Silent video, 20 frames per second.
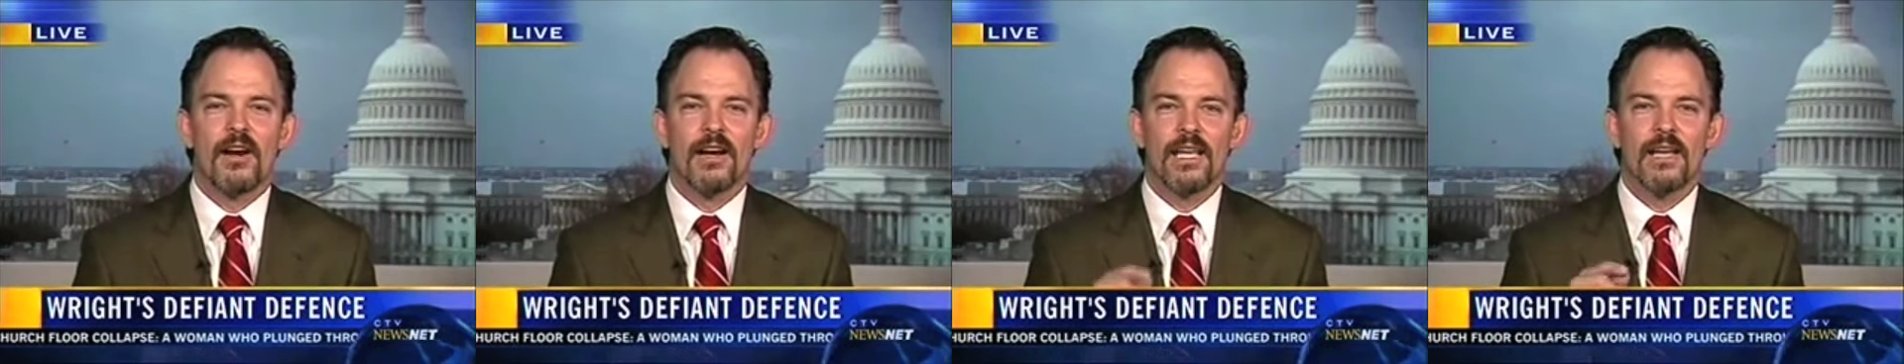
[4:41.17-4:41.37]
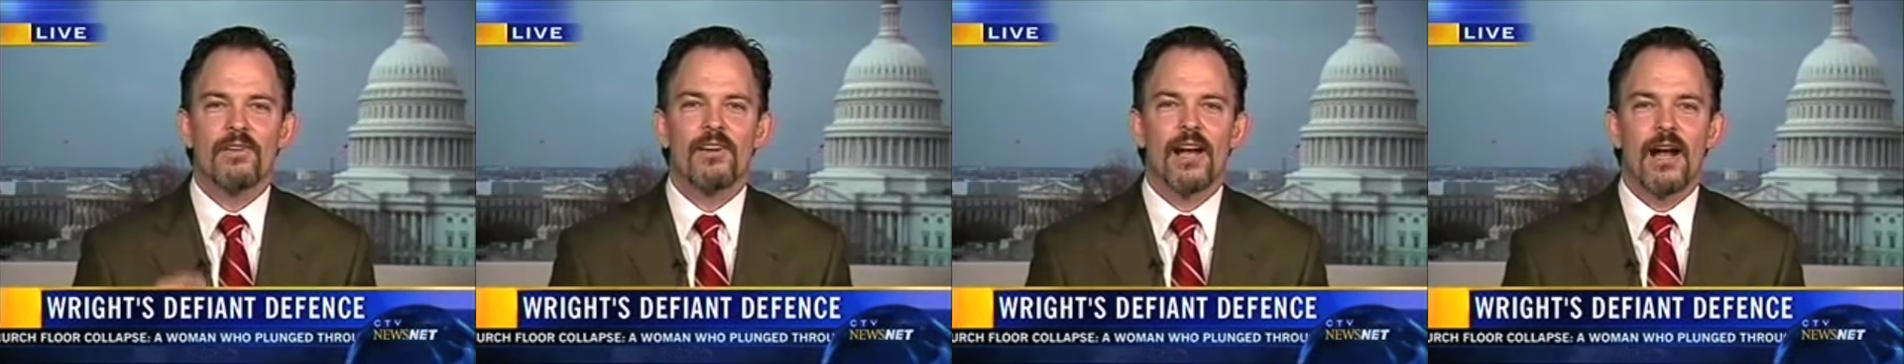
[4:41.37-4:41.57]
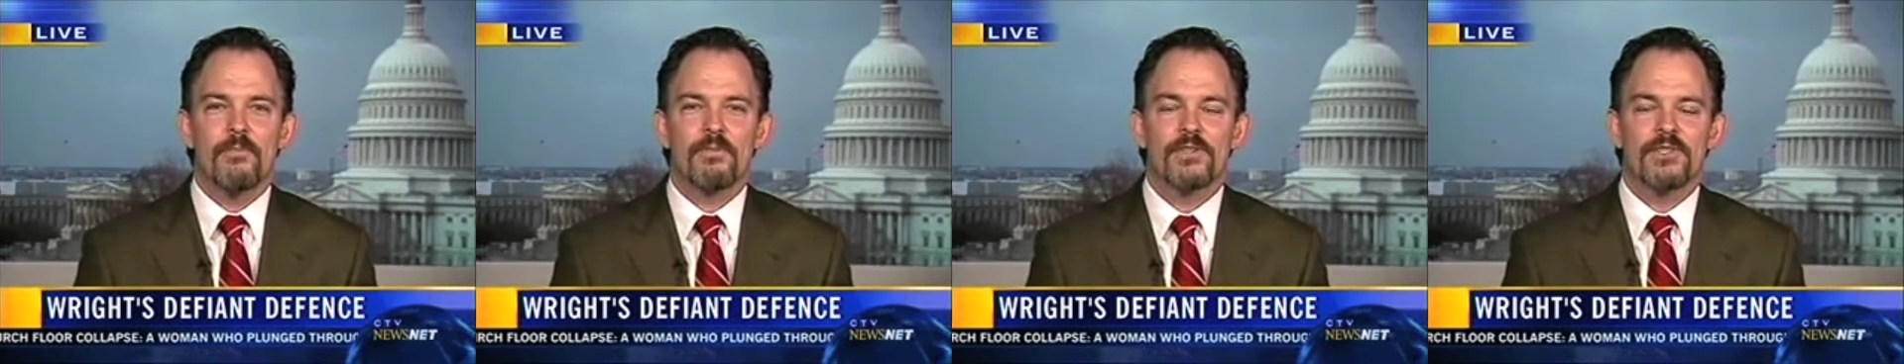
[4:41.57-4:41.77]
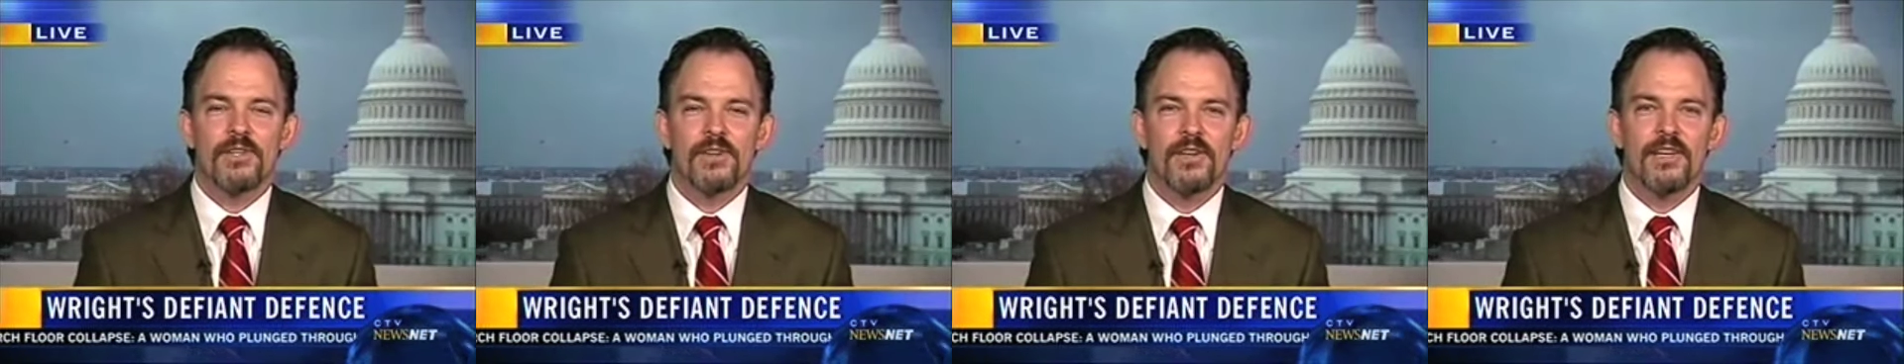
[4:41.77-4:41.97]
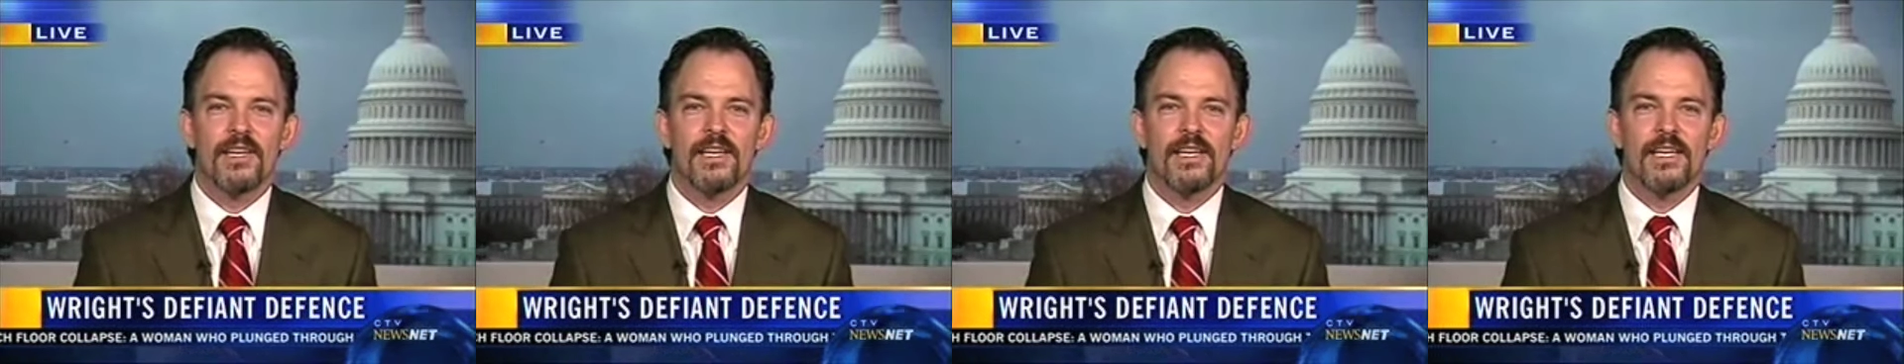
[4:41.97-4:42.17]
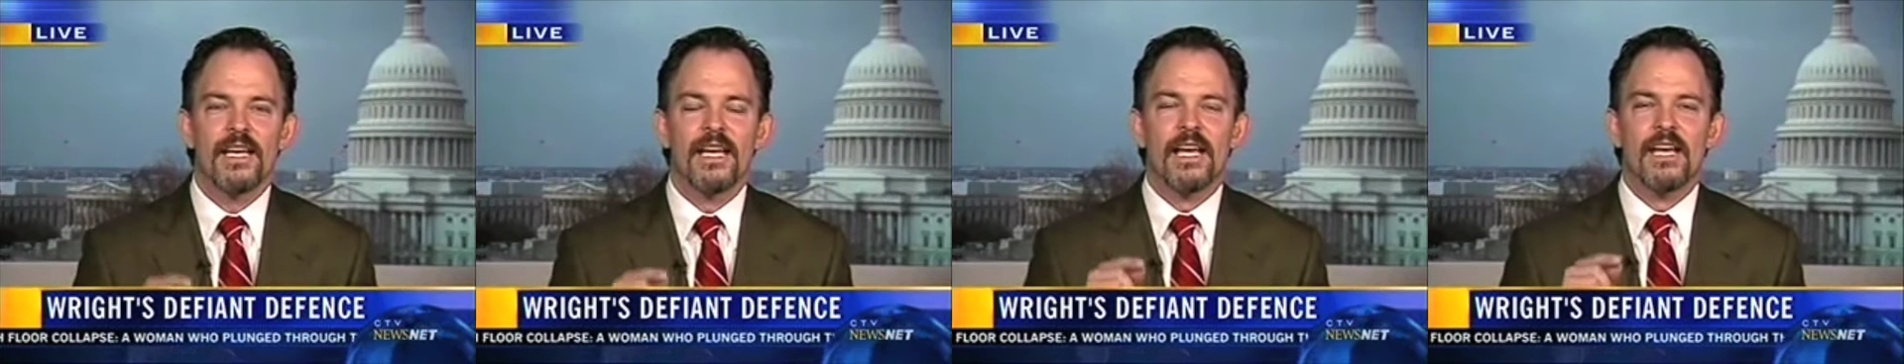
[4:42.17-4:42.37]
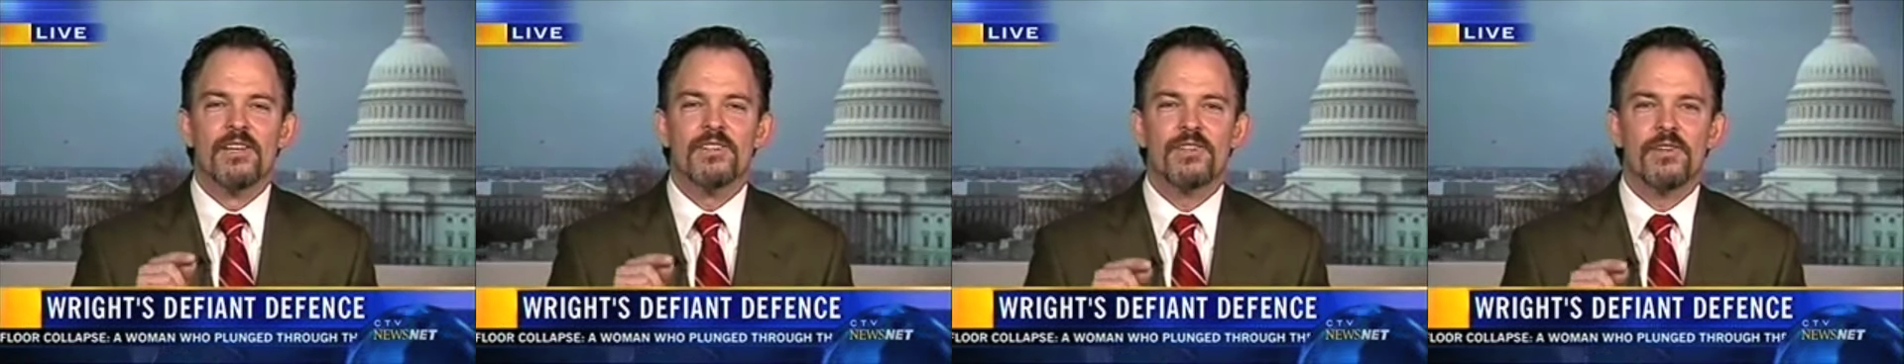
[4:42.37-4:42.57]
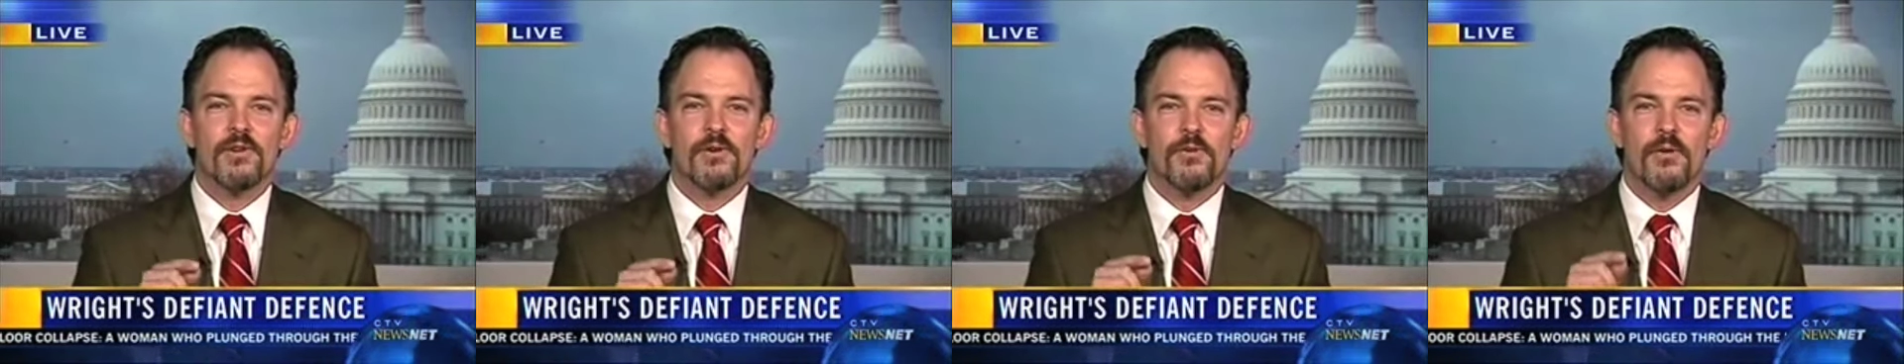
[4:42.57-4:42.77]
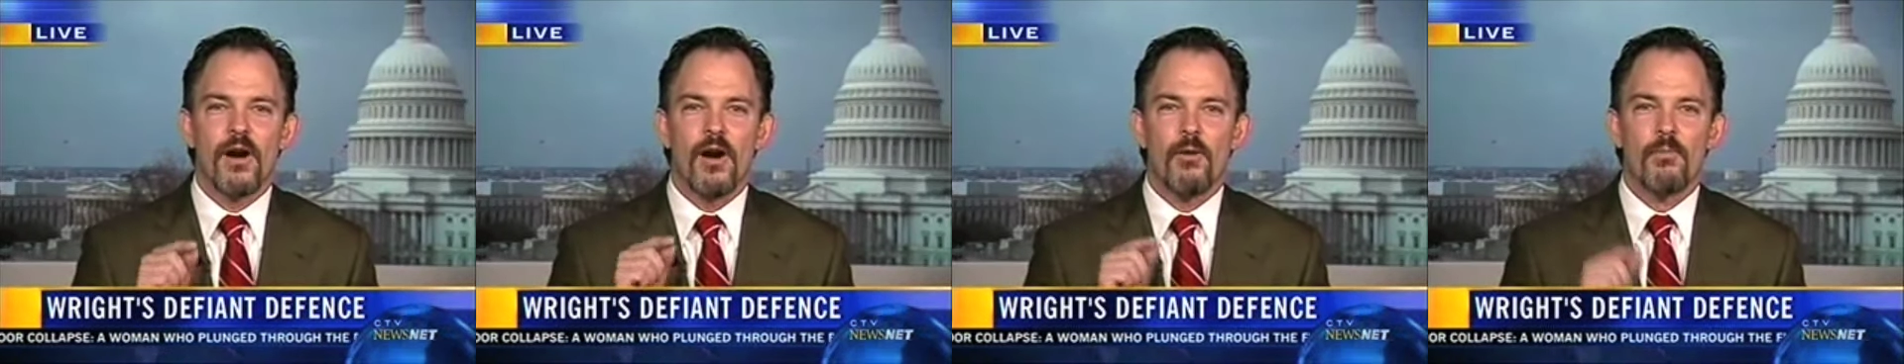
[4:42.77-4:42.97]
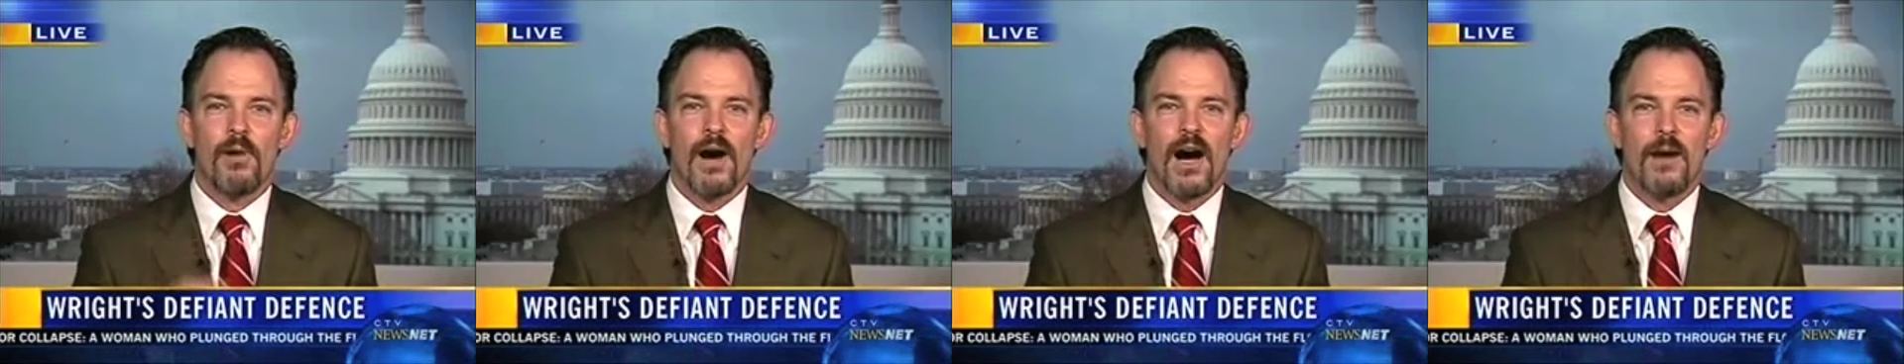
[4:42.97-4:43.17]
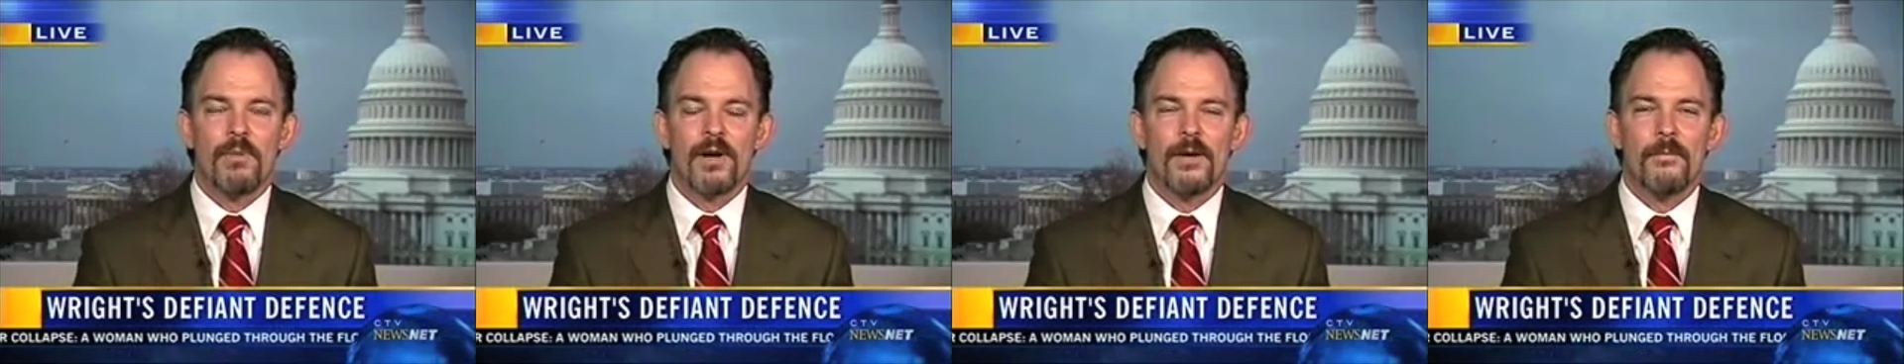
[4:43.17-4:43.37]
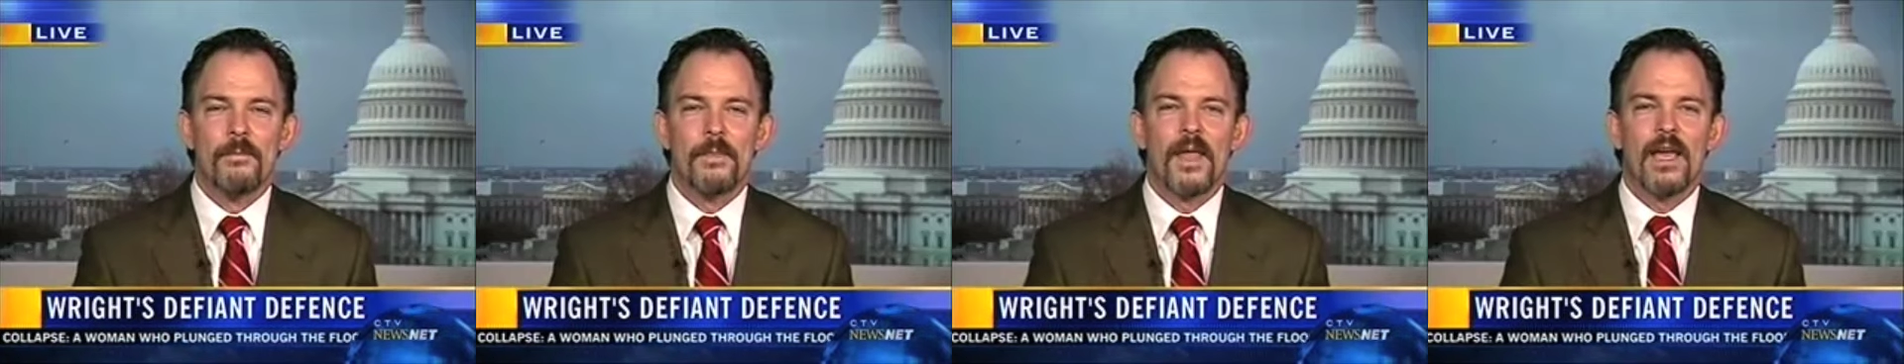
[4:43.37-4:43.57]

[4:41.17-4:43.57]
are given an opportunity to Obama